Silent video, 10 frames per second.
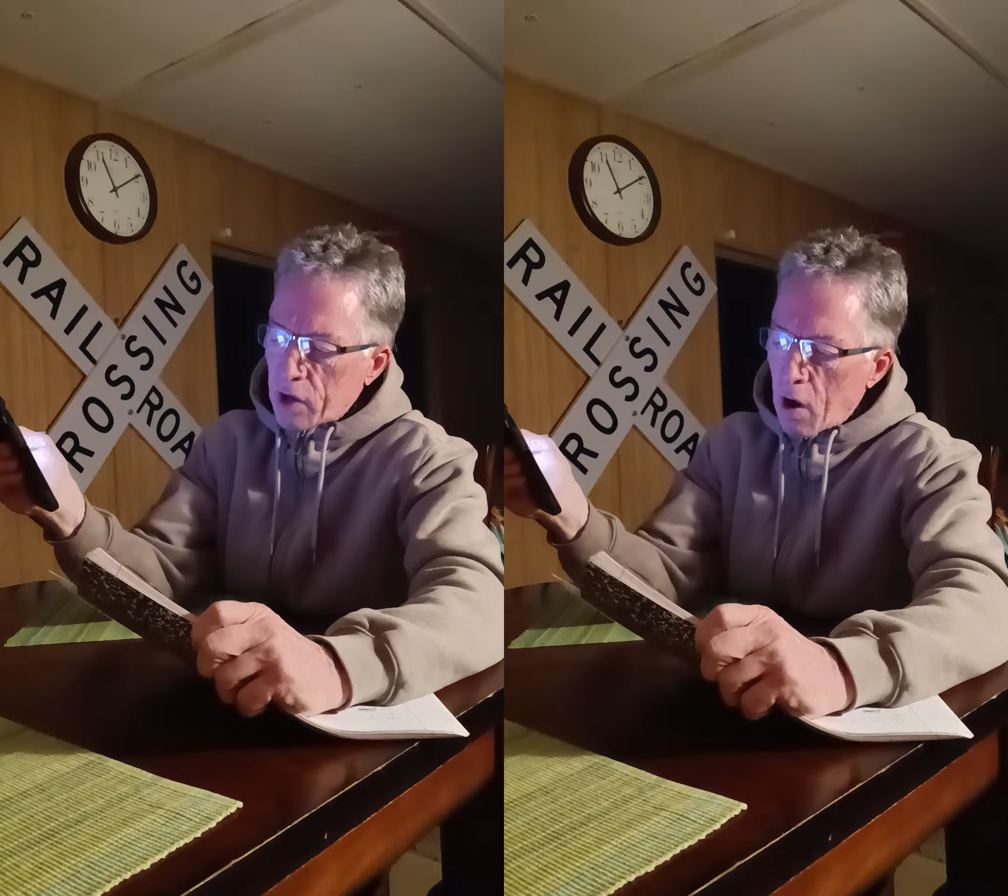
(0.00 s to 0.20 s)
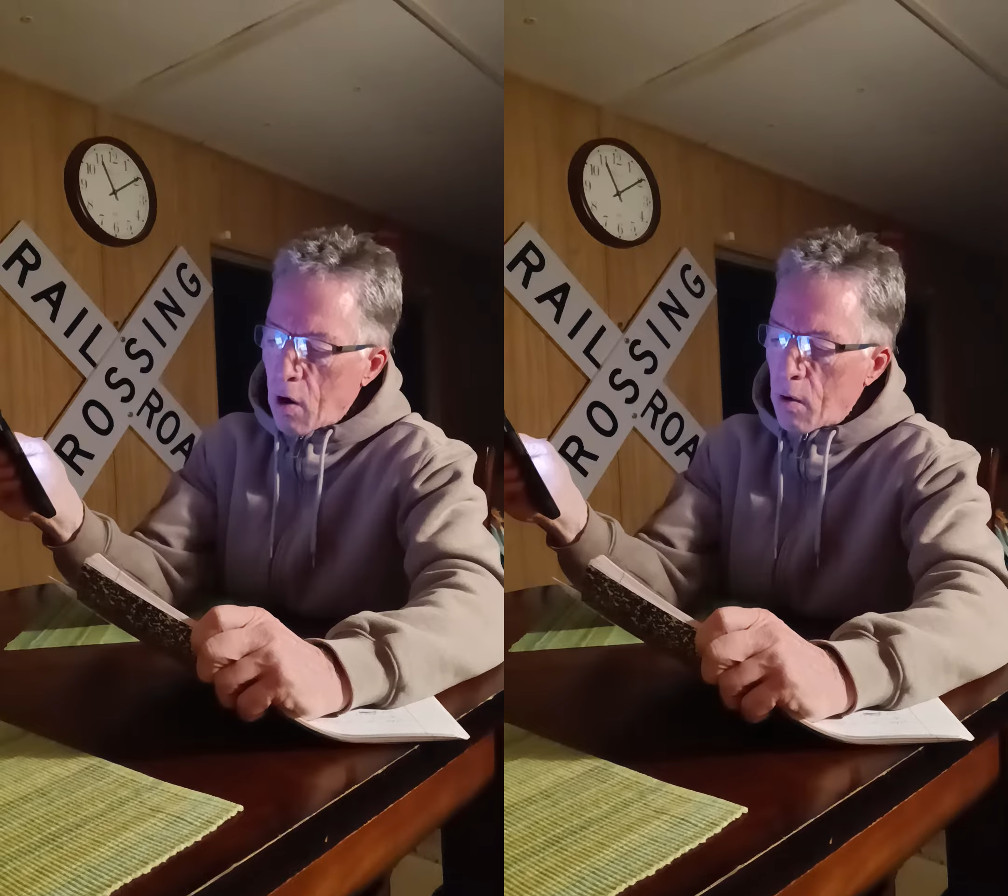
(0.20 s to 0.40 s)

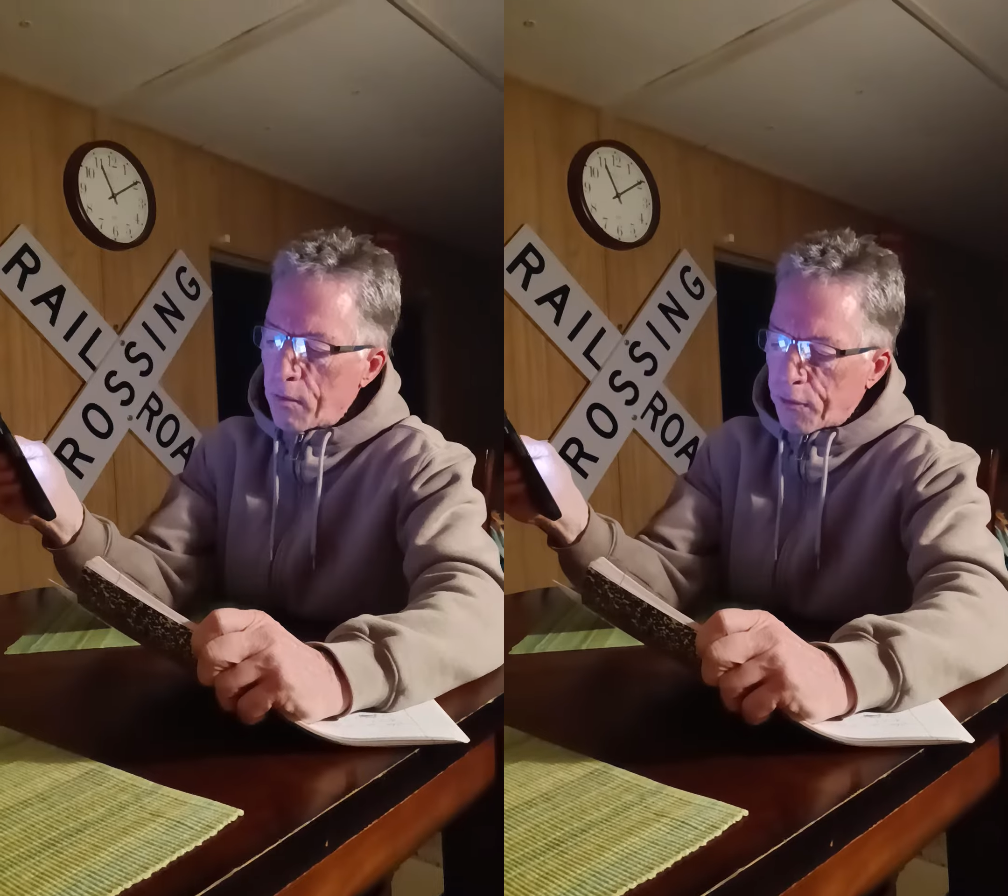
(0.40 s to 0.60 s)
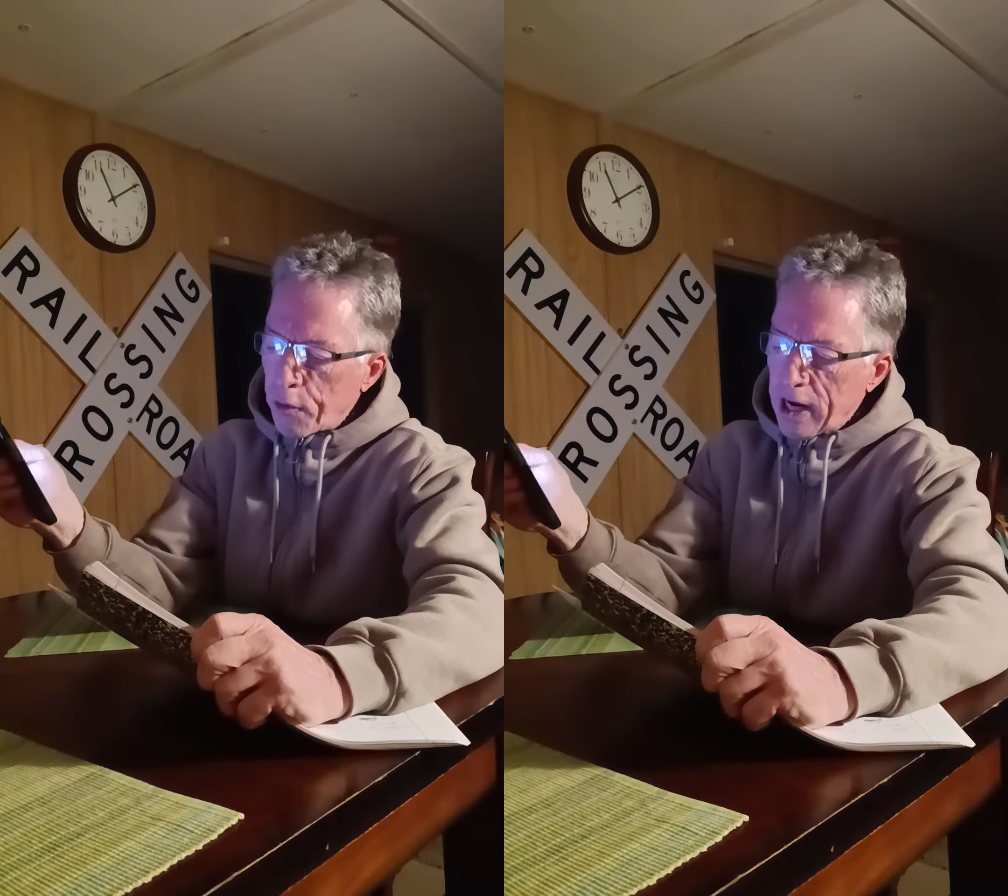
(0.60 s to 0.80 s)
home
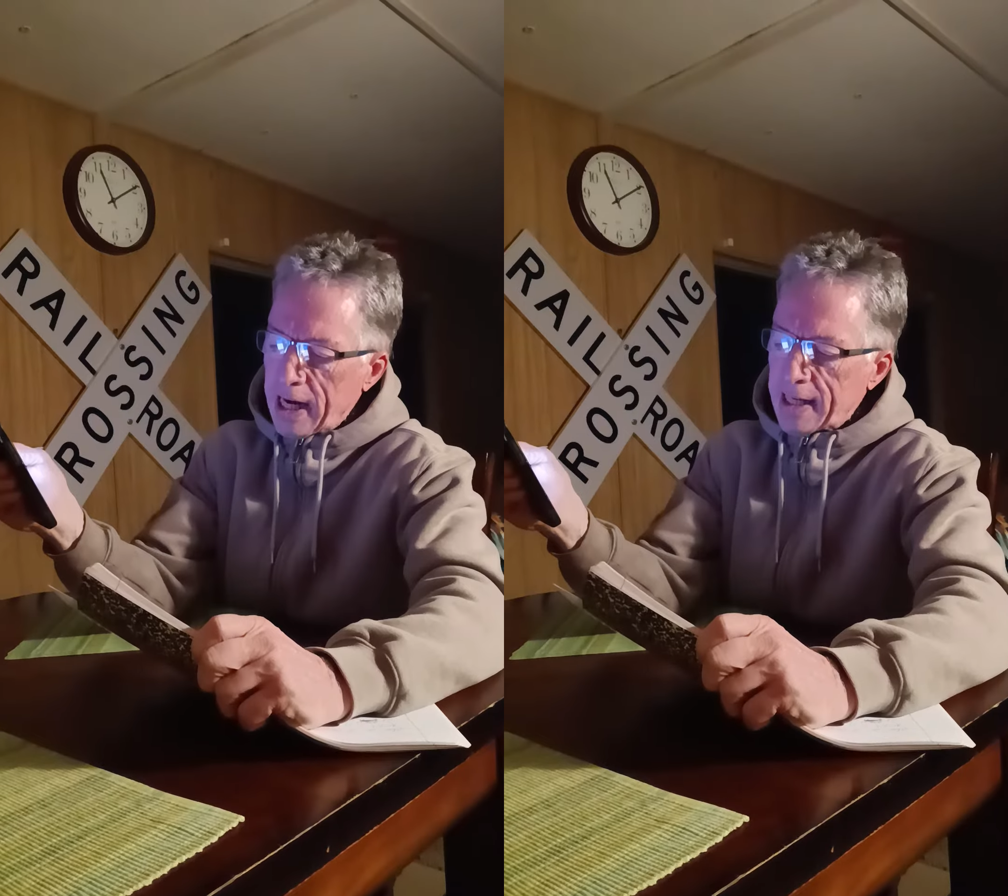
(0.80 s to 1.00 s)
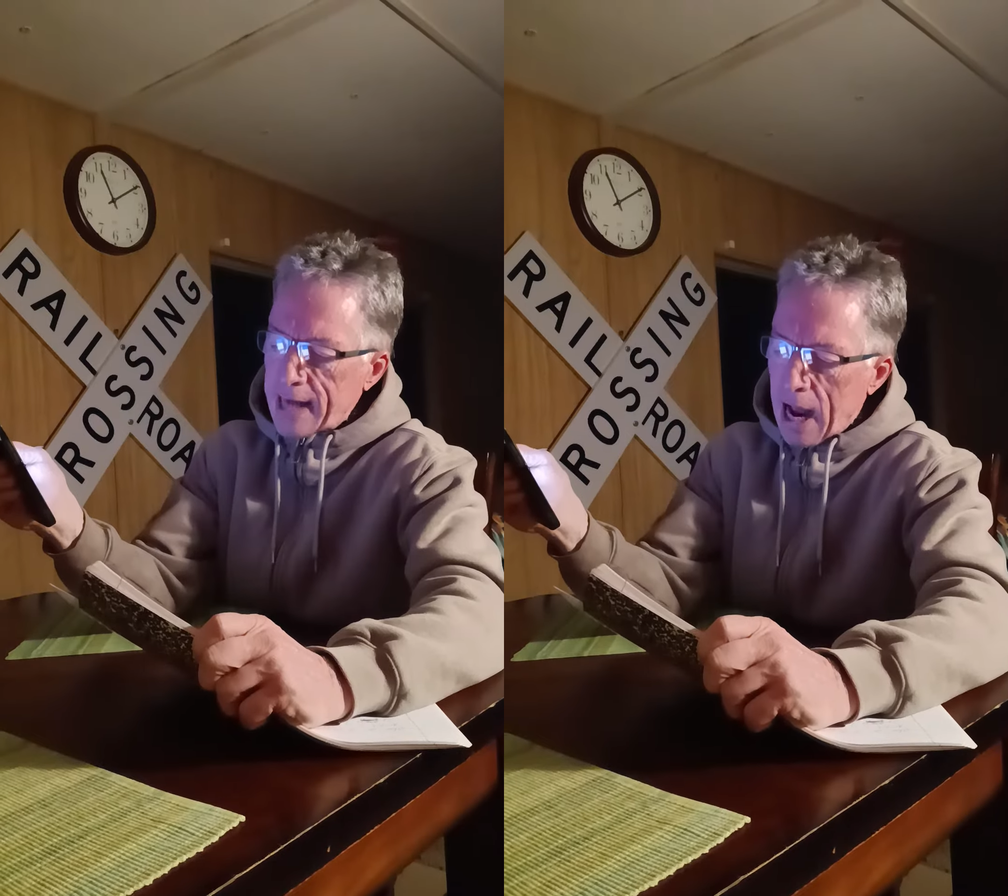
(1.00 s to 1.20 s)

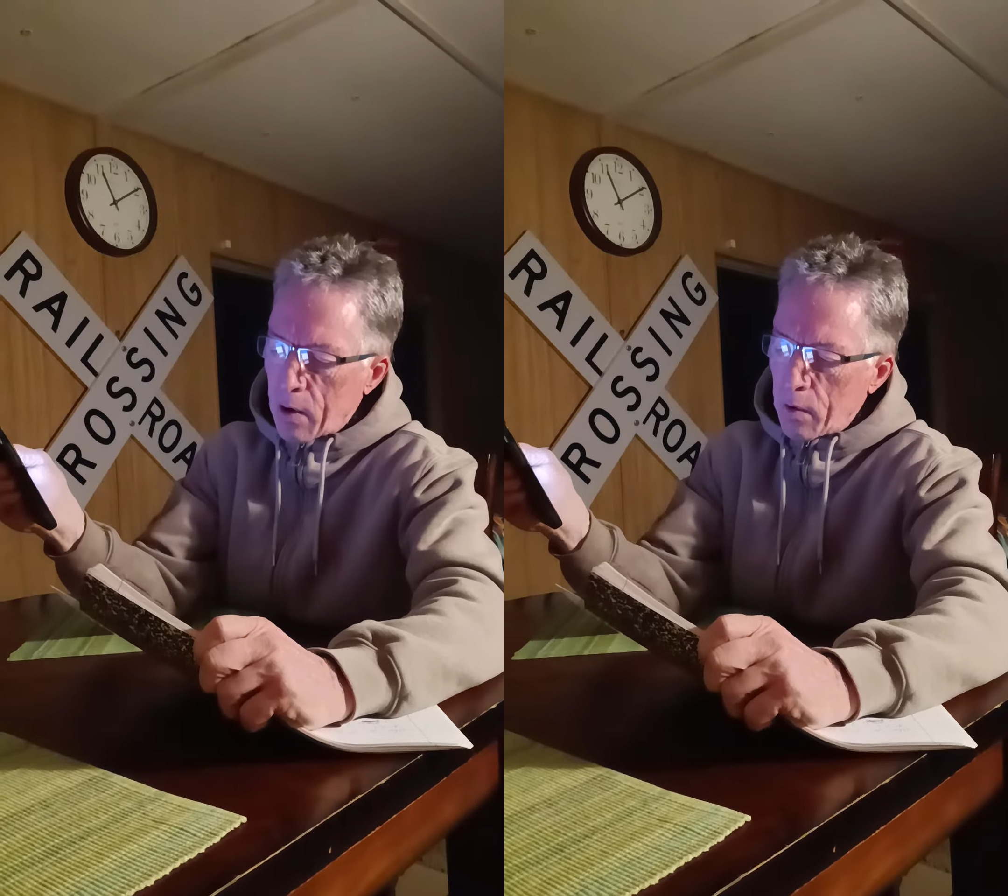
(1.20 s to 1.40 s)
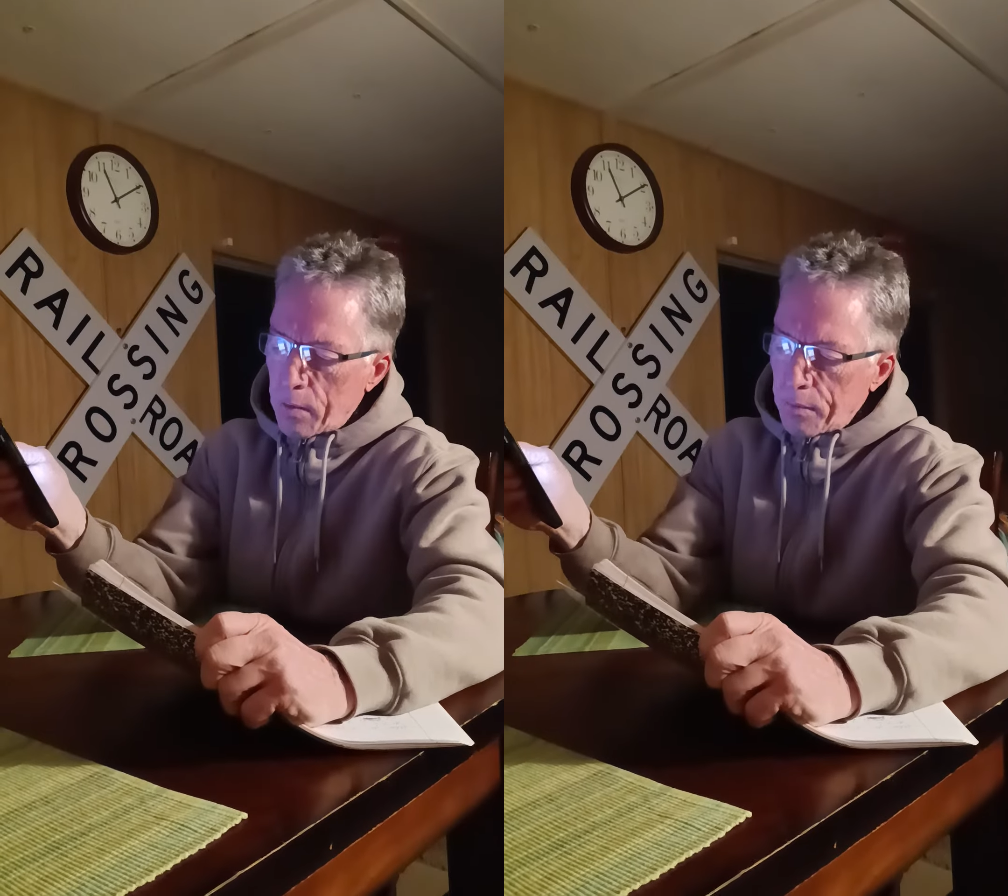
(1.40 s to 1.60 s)
freaked
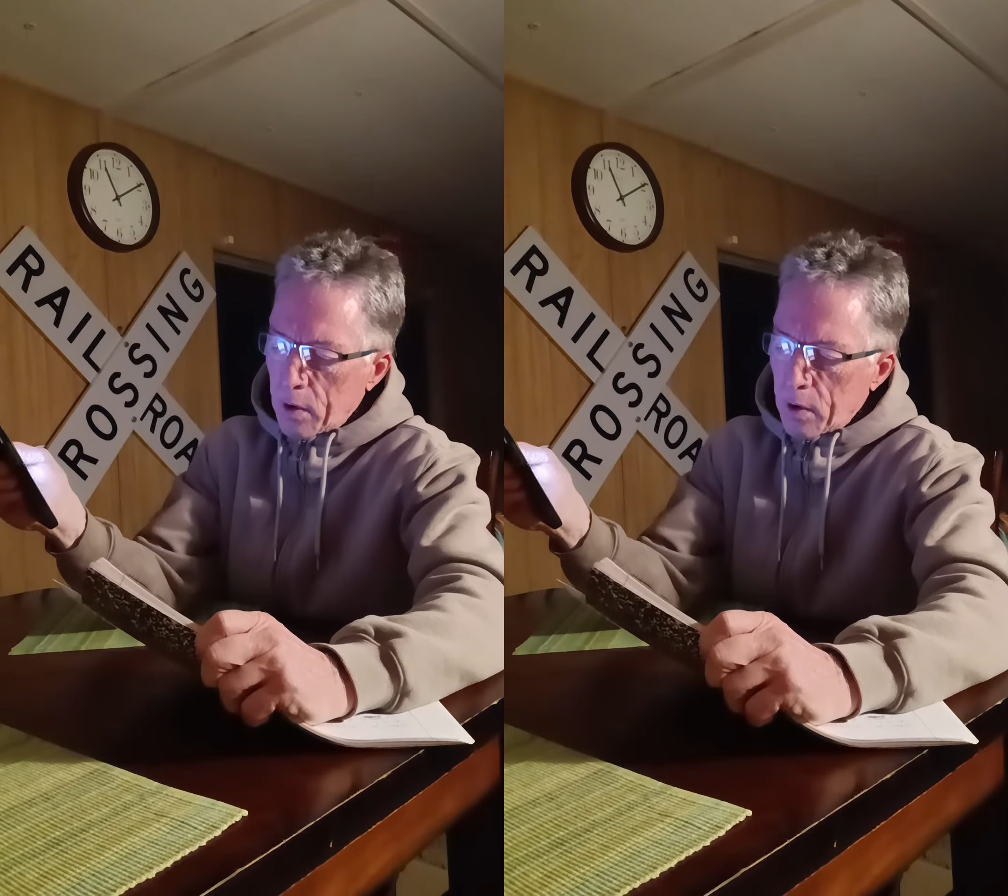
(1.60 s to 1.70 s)
out,